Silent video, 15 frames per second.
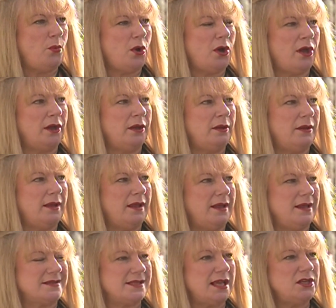were
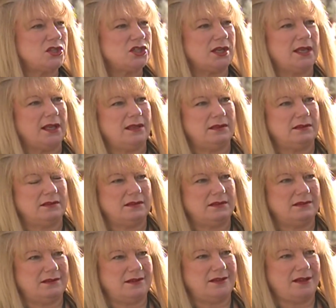essentially
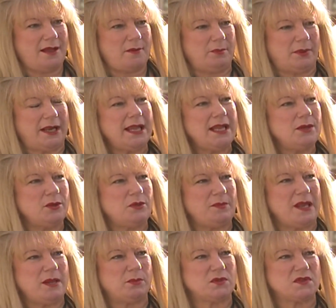playing with
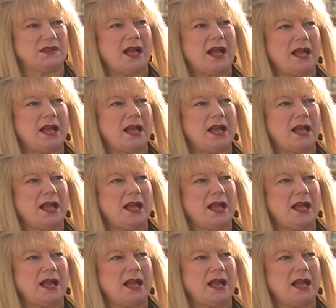people's